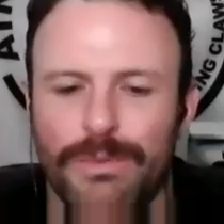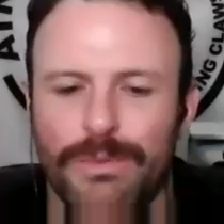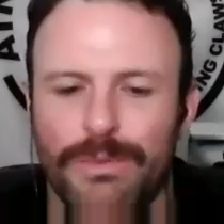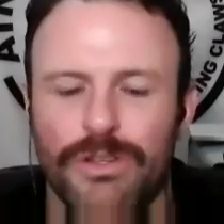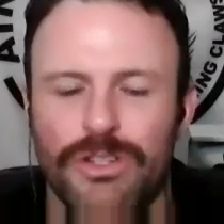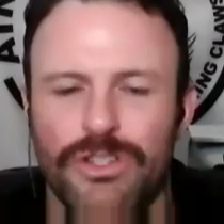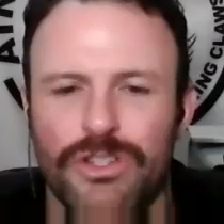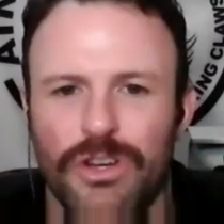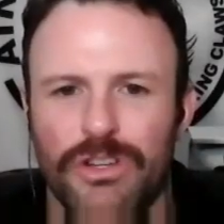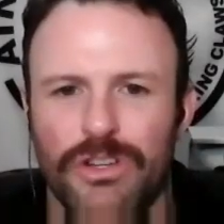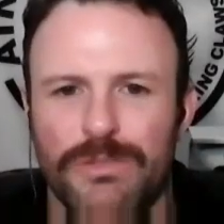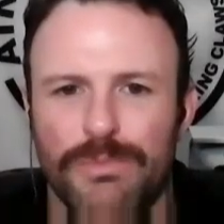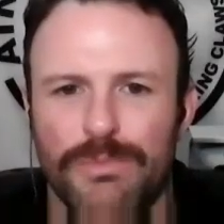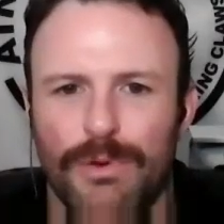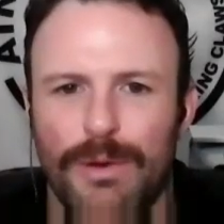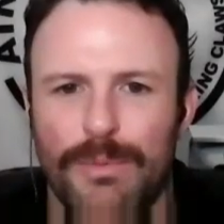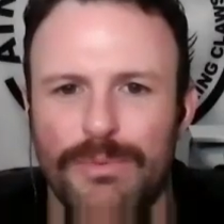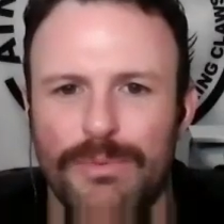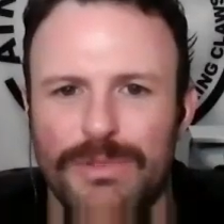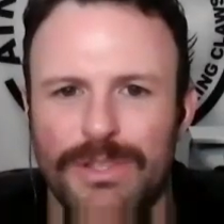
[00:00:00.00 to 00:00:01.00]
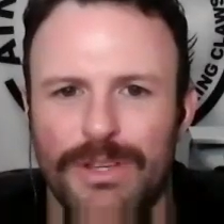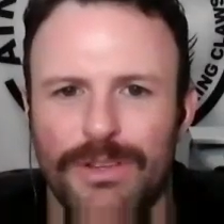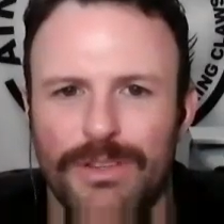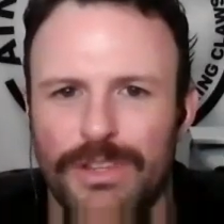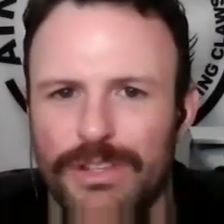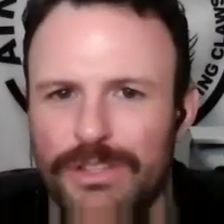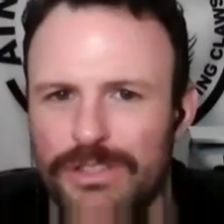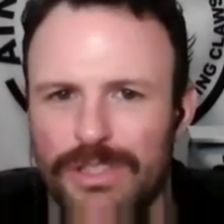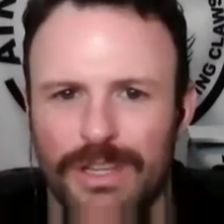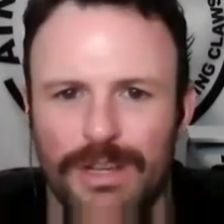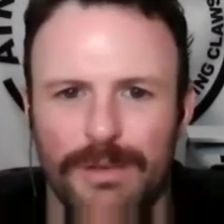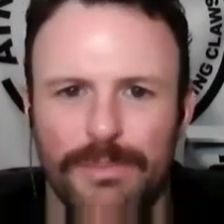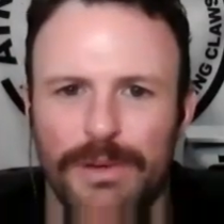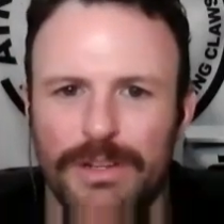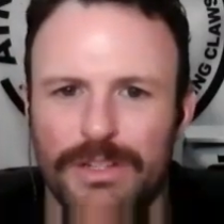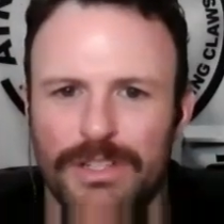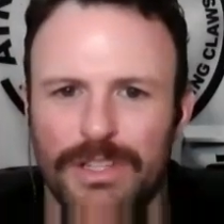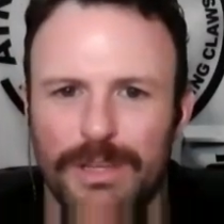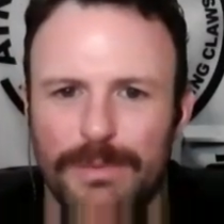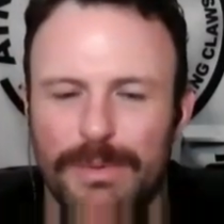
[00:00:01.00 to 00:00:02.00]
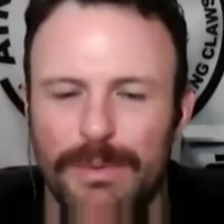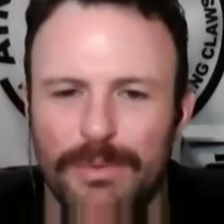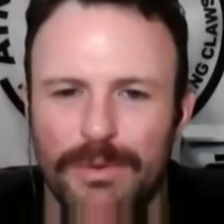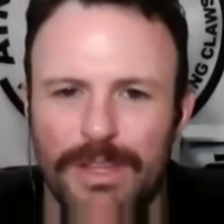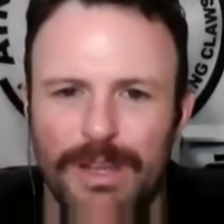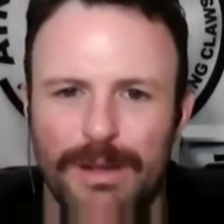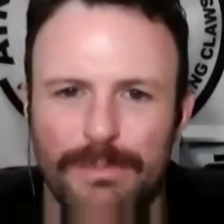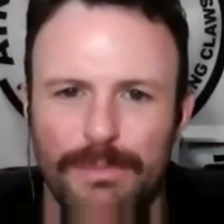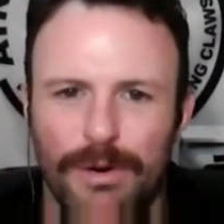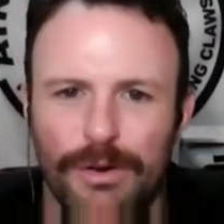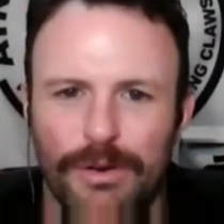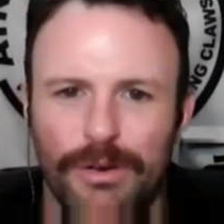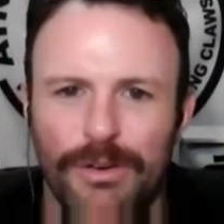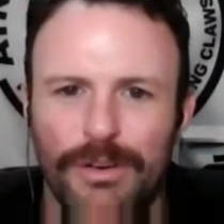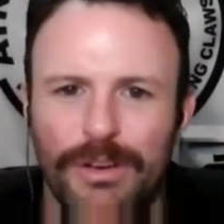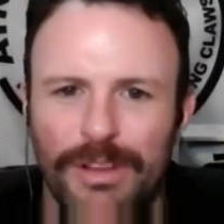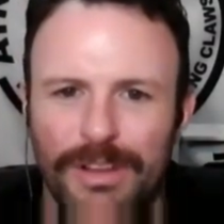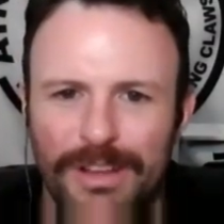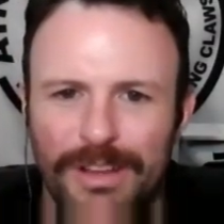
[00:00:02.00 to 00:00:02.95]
3 jokes per episode and then just like a bunch of like people getting murdered,